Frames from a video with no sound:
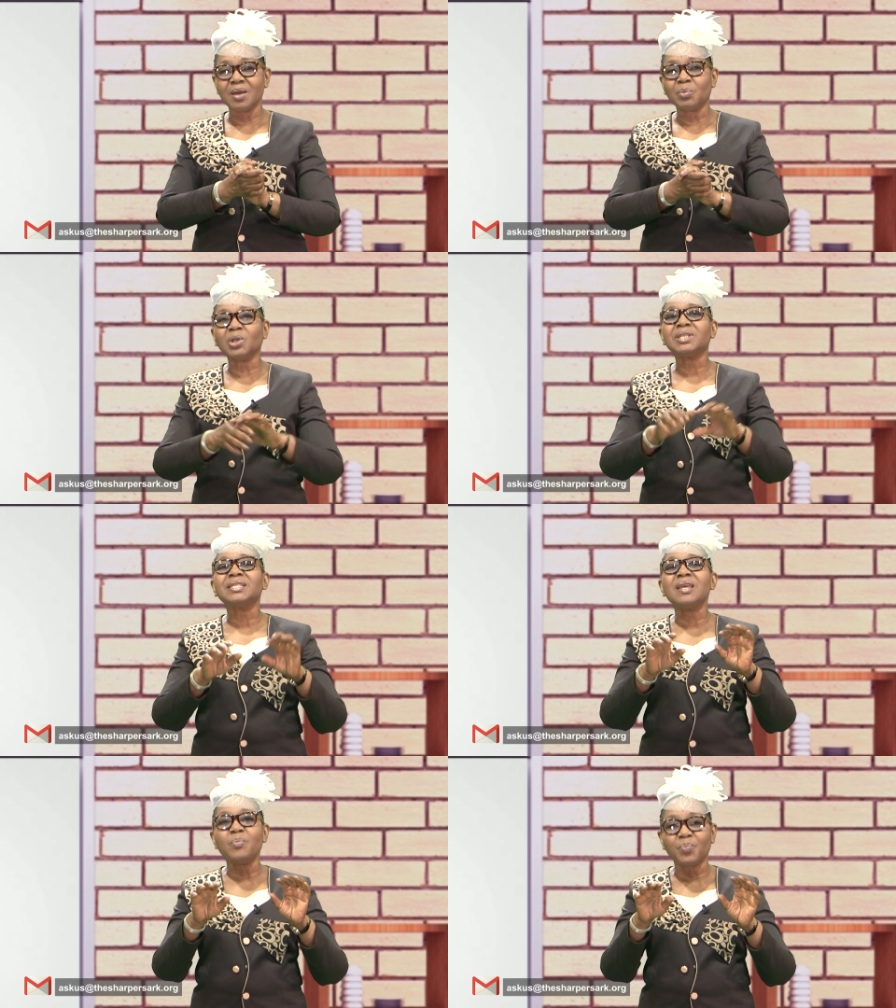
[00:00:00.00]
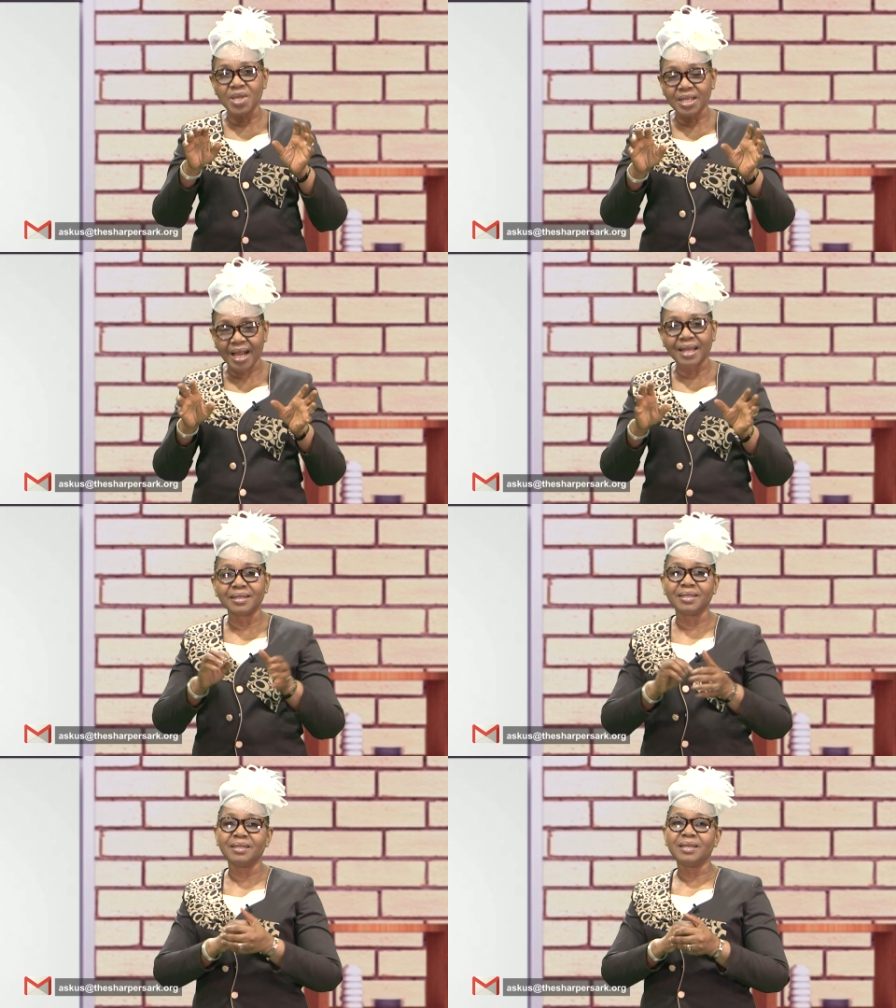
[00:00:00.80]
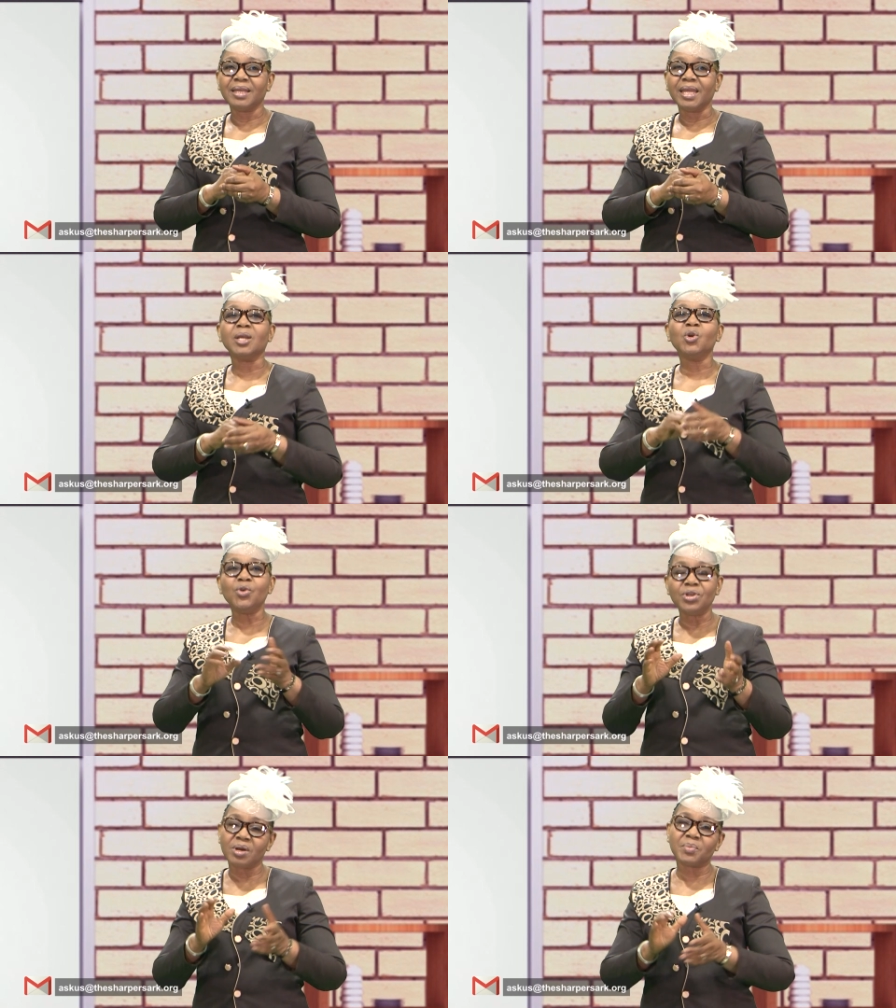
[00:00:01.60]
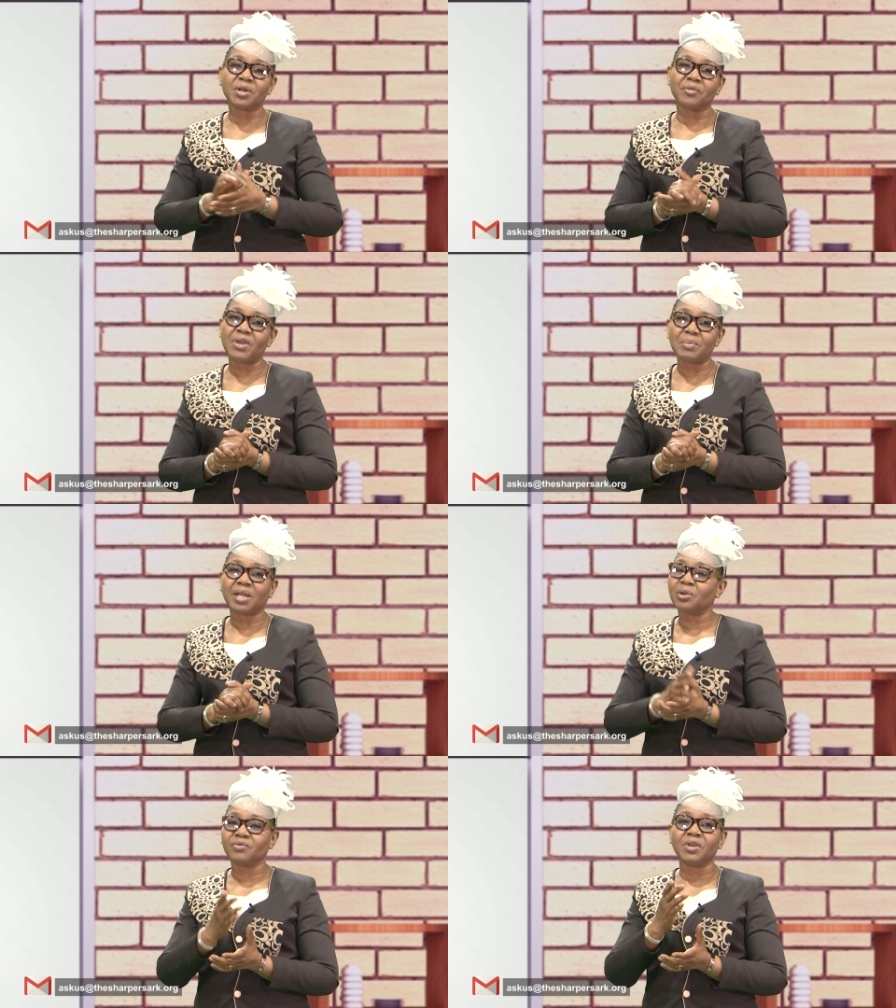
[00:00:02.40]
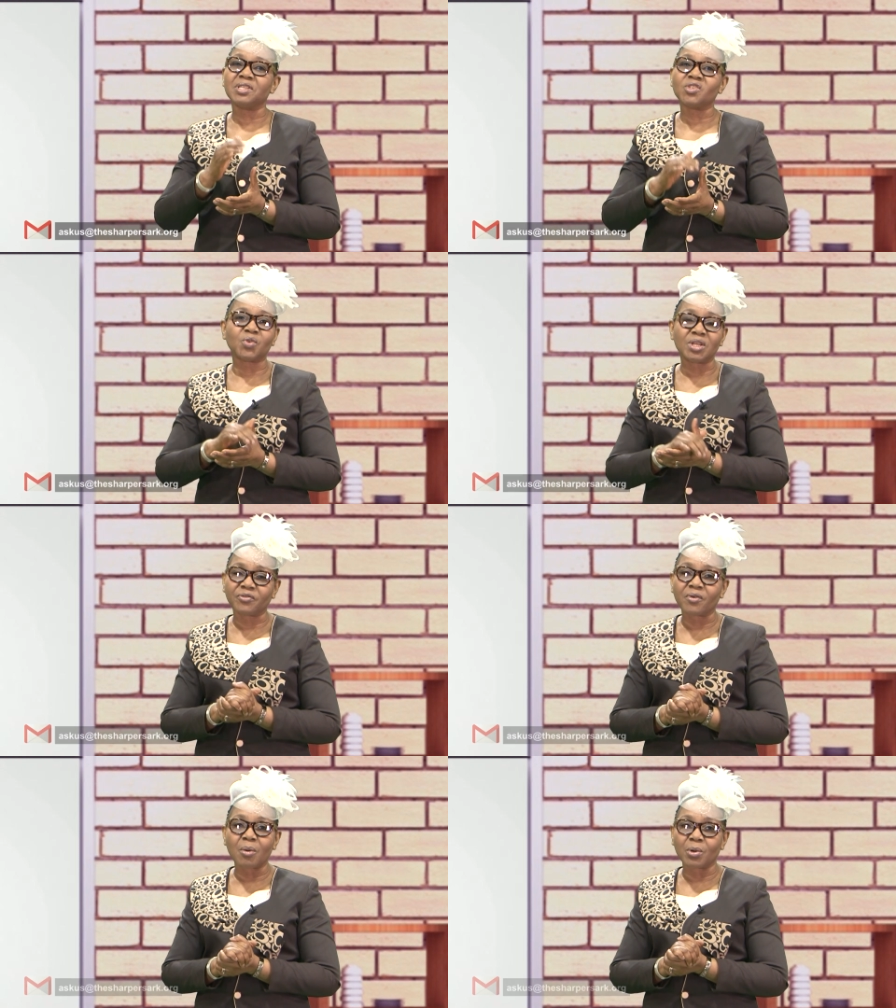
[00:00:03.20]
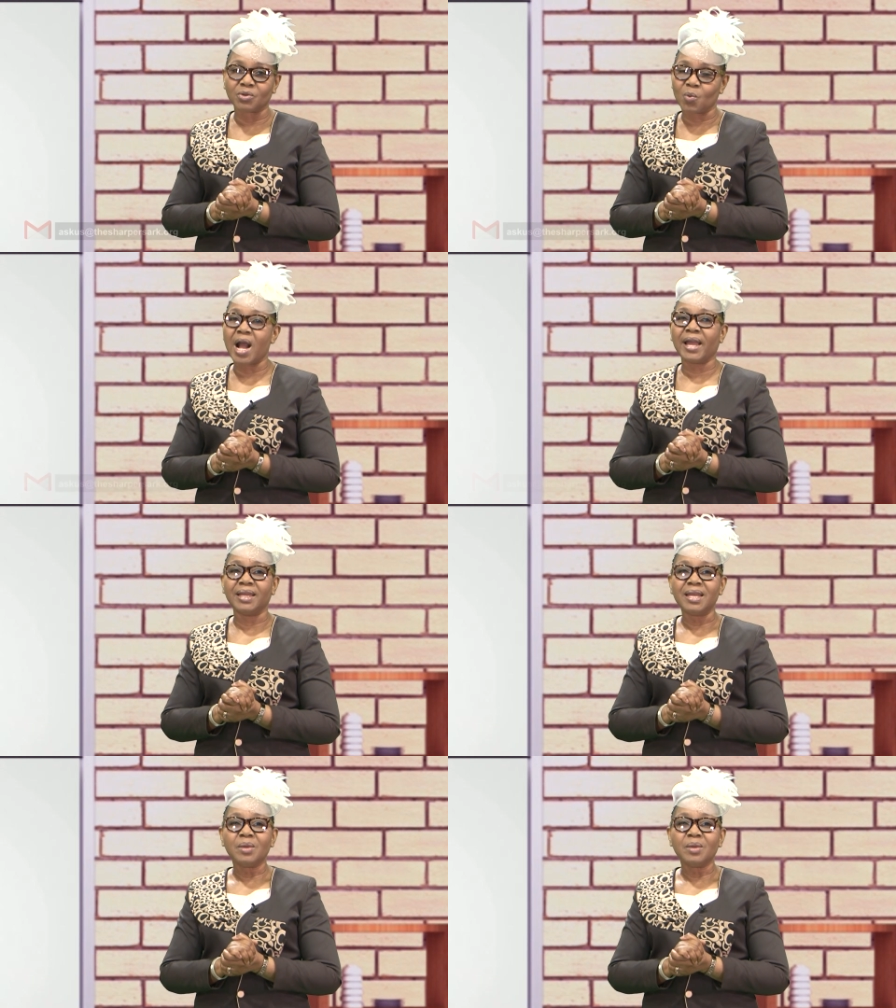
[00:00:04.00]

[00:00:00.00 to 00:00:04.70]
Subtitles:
but typically a good number of them are not very straightforward. Why?